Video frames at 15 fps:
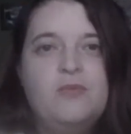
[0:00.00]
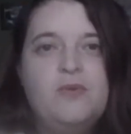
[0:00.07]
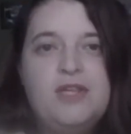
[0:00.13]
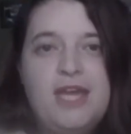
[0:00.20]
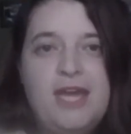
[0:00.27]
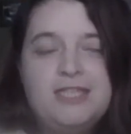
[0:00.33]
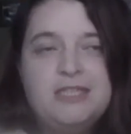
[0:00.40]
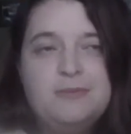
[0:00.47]
We
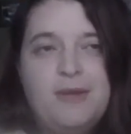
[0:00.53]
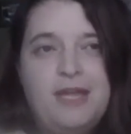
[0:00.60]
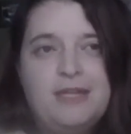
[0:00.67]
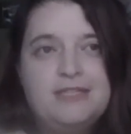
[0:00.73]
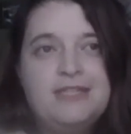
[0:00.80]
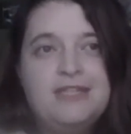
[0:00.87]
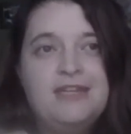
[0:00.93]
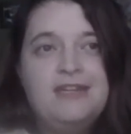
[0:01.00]
then
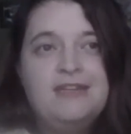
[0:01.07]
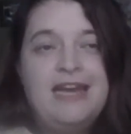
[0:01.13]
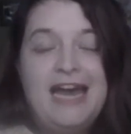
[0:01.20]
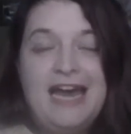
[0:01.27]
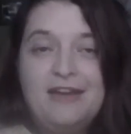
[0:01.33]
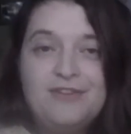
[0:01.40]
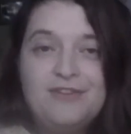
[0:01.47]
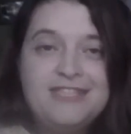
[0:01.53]
spent
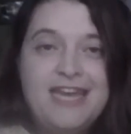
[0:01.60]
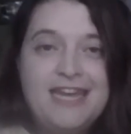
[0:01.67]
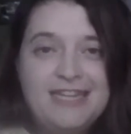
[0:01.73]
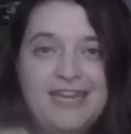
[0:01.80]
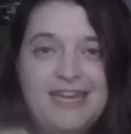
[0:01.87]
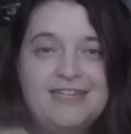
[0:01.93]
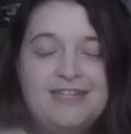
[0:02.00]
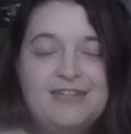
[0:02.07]
half a
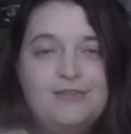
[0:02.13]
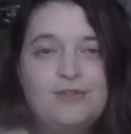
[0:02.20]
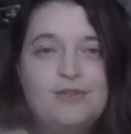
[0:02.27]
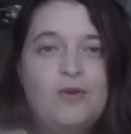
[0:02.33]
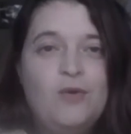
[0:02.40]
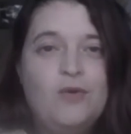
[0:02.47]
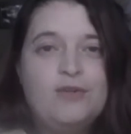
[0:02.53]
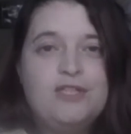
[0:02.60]
decade in the
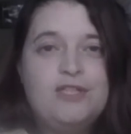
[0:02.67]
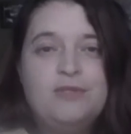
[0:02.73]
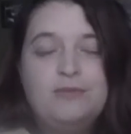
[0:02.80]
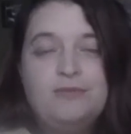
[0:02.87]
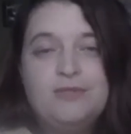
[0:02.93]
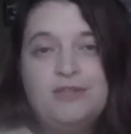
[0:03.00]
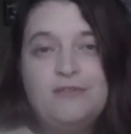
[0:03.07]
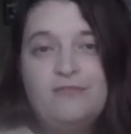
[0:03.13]
courts,
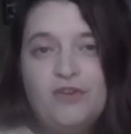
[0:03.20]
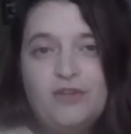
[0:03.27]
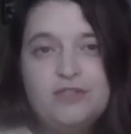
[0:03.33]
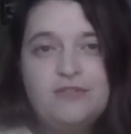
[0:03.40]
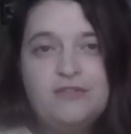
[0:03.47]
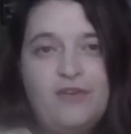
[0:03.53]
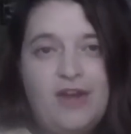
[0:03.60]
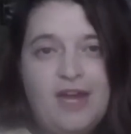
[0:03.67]
which was the
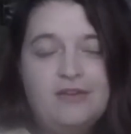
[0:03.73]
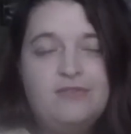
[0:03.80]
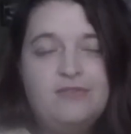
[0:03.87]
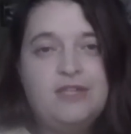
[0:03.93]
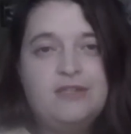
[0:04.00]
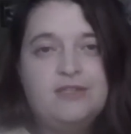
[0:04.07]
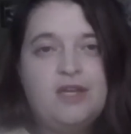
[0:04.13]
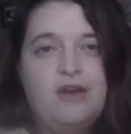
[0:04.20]
first 5
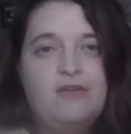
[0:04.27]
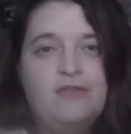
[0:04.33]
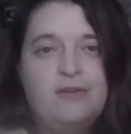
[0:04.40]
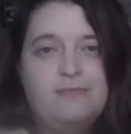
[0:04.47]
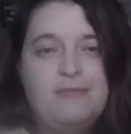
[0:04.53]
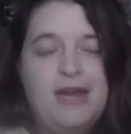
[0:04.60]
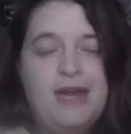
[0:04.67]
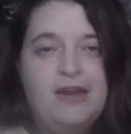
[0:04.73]
years of
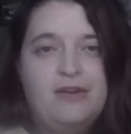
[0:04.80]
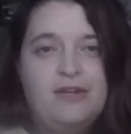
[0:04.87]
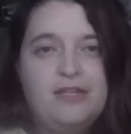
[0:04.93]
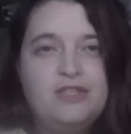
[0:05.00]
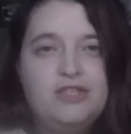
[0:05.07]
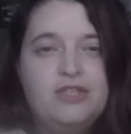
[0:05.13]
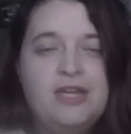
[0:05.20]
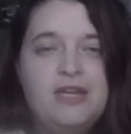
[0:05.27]
our
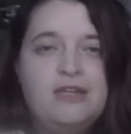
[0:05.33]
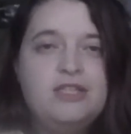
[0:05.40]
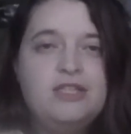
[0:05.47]
marriage,